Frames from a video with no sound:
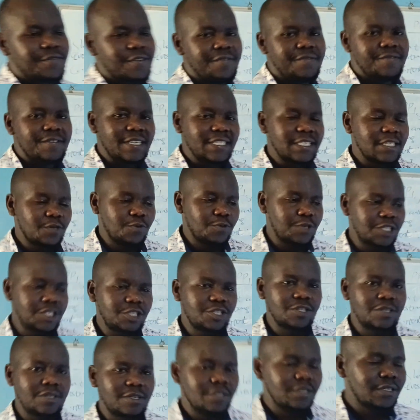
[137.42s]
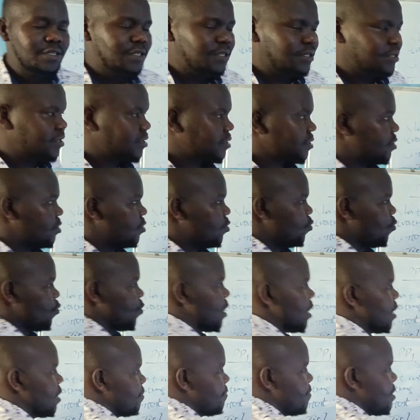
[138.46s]
your first question
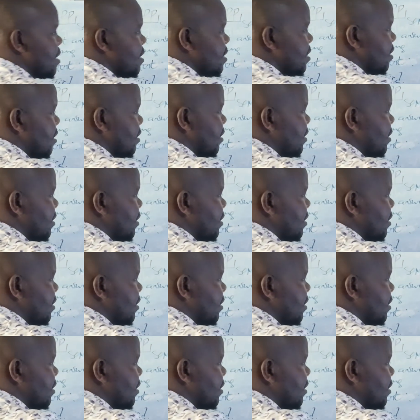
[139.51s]
will be